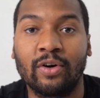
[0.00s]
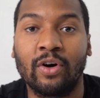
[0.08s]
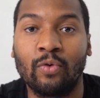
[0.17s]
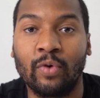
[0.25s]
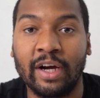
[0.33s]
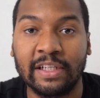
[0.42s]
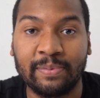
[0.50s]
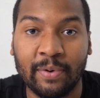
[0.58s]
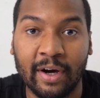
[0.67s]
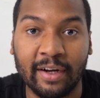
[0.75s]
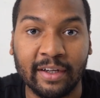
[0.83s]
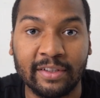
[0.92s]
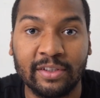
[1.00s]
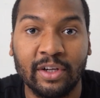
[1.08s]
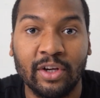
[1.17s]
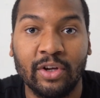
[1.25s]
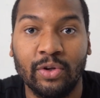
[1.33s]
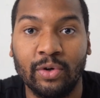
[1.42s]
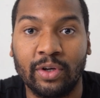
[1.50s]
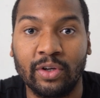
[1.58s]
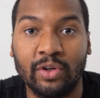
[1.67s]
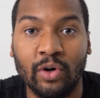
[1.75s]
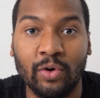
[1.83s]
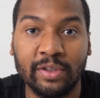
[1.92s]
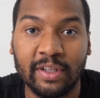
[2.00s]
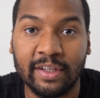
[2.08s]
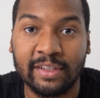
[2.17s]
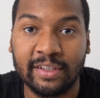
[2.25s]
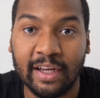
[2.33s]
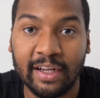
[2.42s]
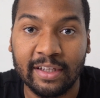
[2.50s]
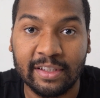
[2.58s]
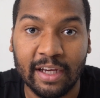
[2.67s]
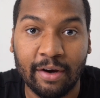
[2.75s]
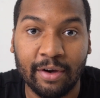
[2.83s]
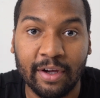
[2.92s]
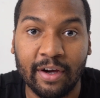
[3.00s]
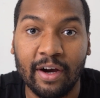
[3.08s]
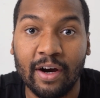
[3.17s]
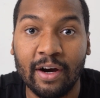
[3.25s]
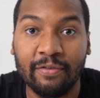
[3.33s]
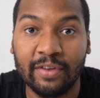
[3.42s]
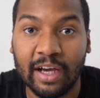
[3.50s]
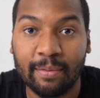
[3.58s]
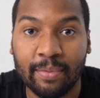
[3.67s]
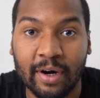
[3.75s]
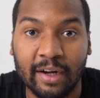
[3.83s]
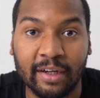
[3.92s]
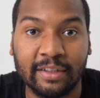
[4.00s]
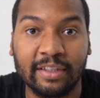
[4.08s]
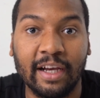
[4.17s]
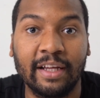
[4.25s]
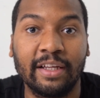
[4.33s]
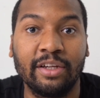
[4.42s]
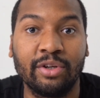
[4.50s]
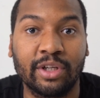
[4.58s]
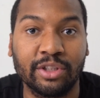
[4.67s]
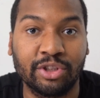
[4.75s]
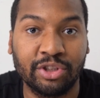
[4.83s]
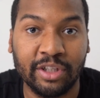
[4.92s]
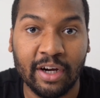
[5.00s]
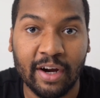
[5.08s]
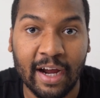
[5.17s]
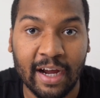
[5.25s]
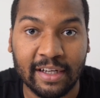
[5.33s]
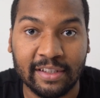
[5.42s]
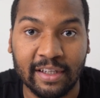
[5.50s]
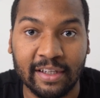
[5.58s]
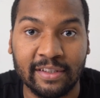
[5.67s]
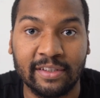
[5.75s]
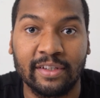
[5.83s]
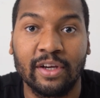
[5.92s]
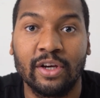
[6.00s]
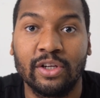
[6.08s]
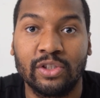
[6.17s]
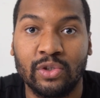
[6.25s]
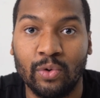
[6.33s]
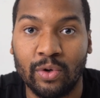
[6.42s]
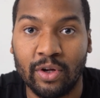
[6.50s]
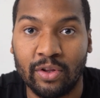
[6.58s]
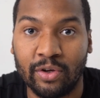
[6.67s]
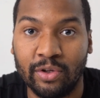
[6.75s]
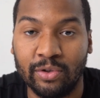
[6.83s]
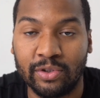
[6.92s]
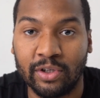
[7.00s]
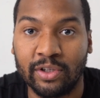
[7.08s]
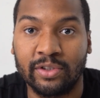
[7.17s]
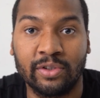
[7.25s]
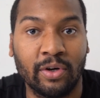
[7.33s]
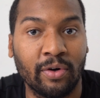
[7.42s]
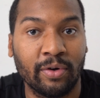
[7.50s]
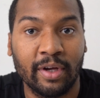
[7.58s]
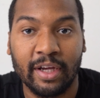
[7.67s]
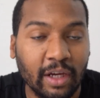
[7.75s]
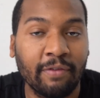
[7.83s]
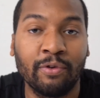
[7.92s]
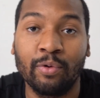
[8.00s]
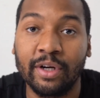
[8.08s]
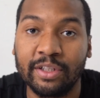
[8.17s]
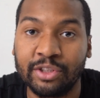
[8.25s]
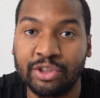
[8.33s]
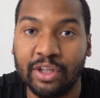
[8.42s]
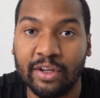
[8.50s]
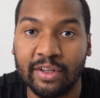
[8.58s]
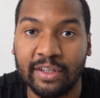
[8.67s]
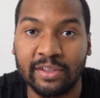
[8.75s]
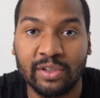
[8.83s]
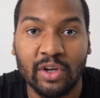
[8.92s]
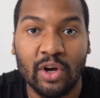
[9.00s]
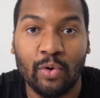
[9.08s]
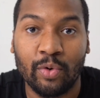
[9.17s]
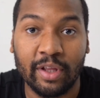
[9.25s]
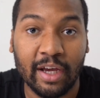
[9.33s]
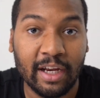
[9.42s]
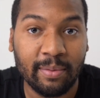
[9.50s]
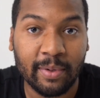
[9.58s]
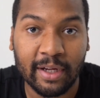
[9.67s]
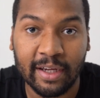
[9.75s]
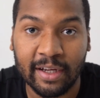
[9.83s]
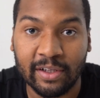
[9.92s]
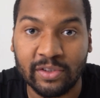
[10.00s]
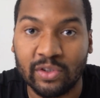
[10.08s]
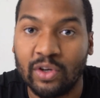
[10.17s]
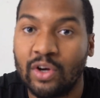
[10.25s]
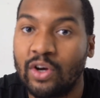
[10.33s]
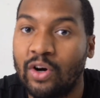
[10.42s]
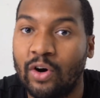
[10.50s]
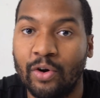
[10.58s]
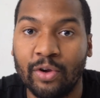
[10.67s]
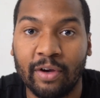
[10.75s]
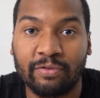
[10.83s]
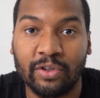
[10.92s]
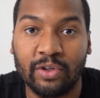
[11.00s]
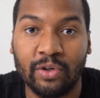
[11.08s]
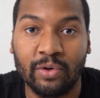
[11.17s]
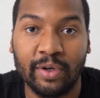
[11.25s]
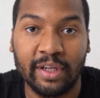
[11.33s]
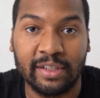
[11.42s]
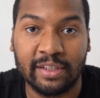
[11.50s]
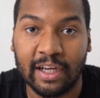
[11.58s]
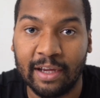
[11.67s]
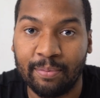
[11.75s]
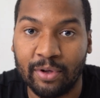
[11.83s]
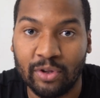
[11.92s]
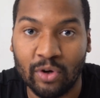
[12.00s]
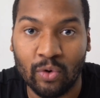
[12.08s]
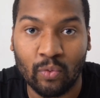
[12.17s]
all Wyze products, you can go into the settings area of that product and then you can share access to another user. So if you wanted to share this with anybody else, all you have to do is type in their